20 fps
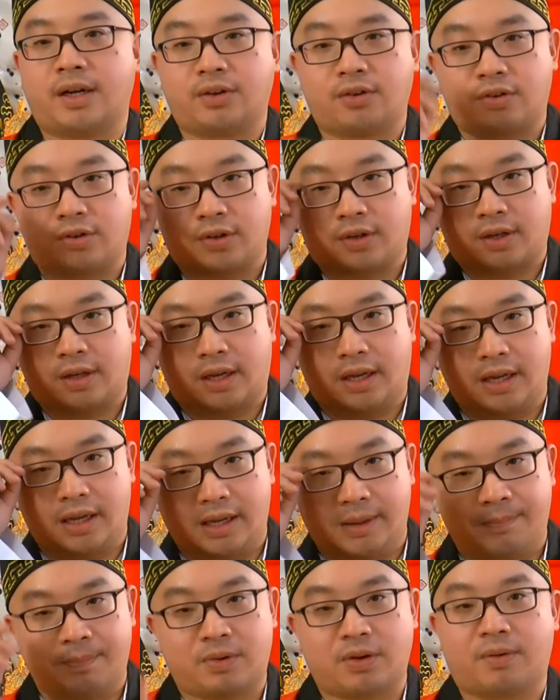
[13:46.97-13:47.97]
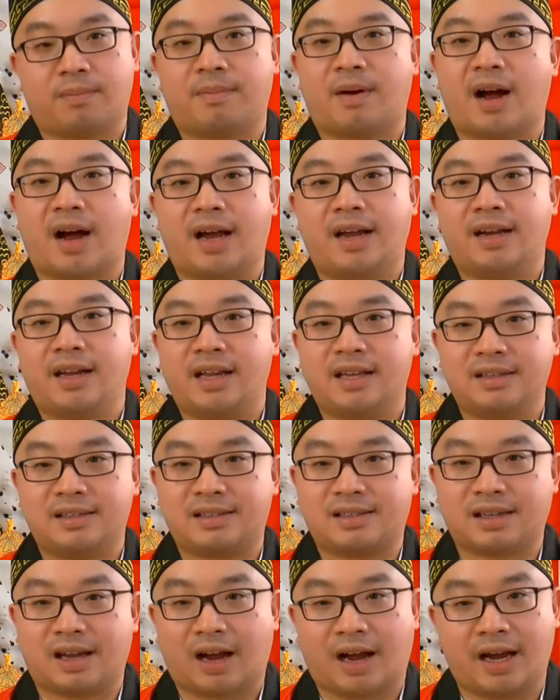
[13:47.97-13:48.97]
You should keep your mind
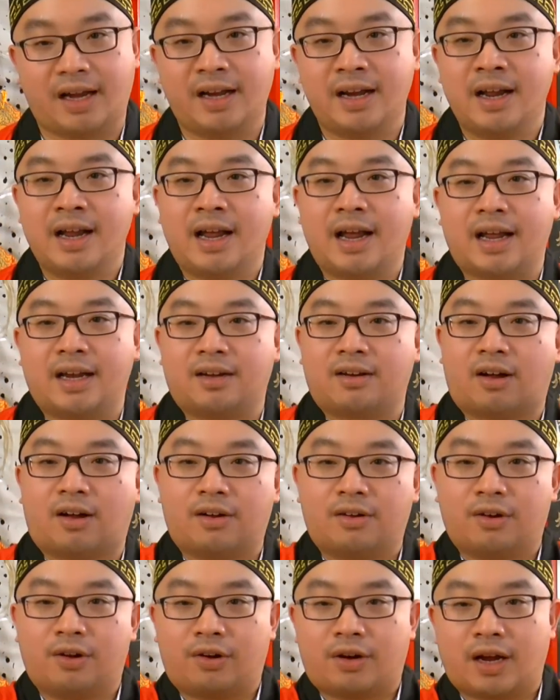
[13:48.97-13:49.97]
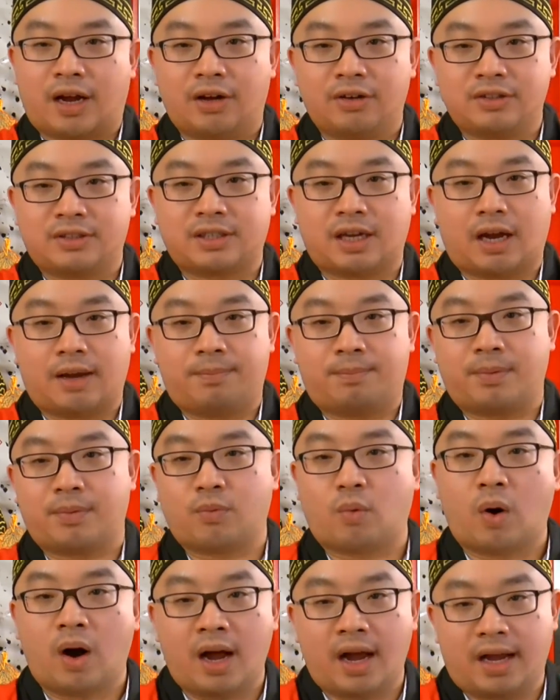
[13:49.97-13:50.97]
inside and not look outside.
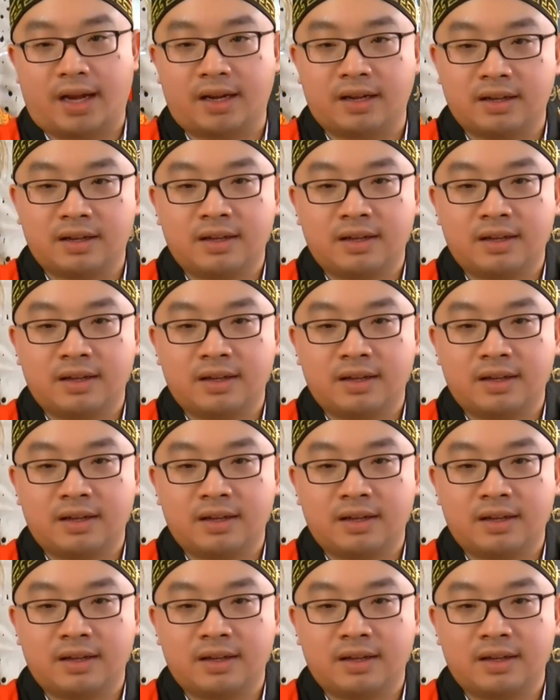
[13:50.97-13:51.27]
Why?